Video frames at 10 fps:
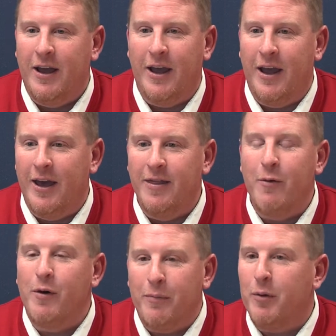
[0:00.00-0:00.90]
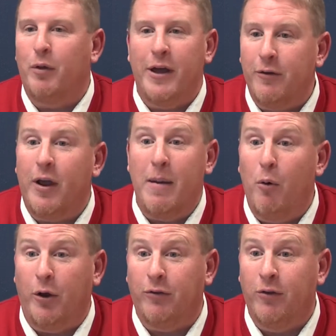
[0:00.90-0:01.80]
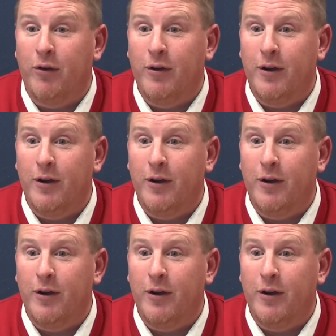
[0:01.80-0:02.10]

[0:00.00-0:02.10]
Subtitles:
and they were up there playing their Game Boys.